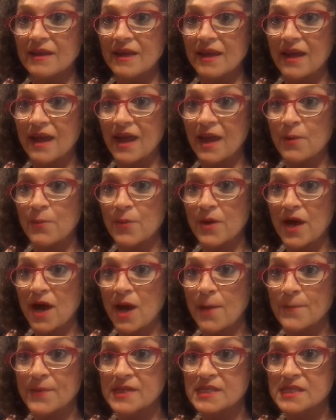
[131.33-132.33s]
hemp
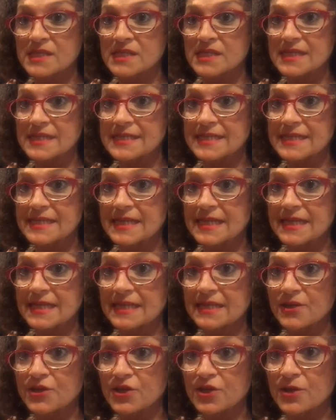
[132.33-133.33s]
hummus. Do you see that?
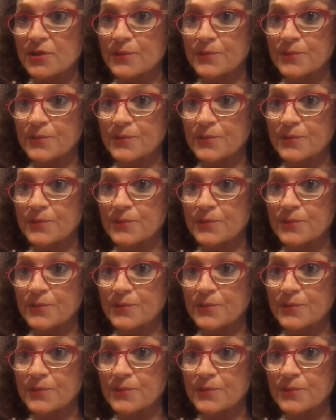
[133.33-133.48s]
There you go.